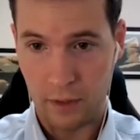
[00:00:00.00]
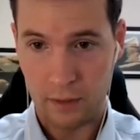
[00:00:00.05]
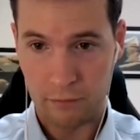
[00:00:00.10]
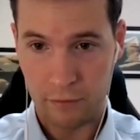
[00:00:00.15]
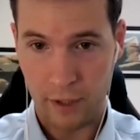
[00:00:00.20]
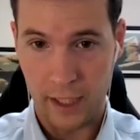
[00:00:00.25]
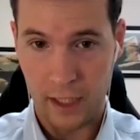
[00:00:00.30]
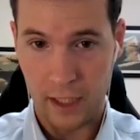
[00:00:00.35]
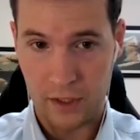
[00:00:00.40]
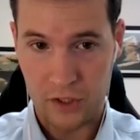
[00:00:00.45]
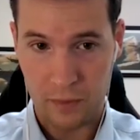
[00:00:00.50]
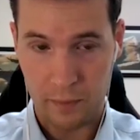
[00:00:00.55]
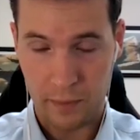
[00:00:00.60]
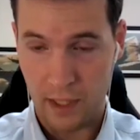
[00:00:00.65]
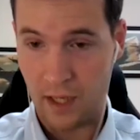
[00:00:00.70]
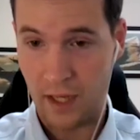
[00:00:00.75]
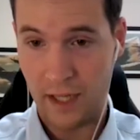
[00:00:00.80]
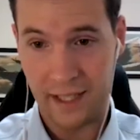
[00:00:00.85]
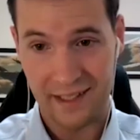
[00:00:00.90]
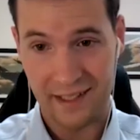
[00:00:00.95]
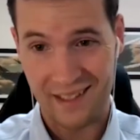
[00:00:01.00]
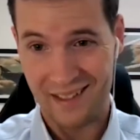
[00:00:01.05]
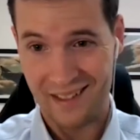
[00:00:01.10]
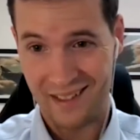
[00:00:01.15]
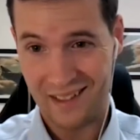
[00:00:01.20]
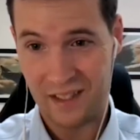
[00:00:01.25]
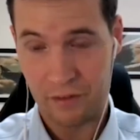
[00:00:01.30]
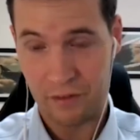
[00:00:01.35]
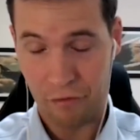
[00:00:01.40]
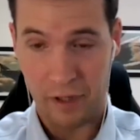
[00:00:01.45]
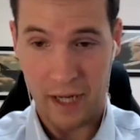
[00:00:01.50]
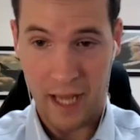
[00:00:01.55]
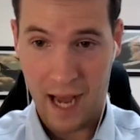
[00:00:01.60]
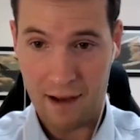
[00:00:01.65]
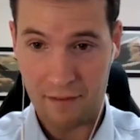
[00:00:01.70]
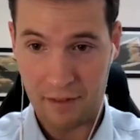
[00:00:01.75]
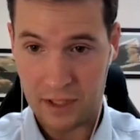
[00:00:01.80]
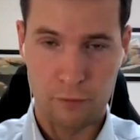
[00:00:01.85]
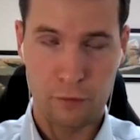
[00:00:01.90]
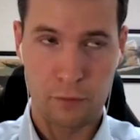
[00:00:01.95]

regular supply, and they didn't really have it.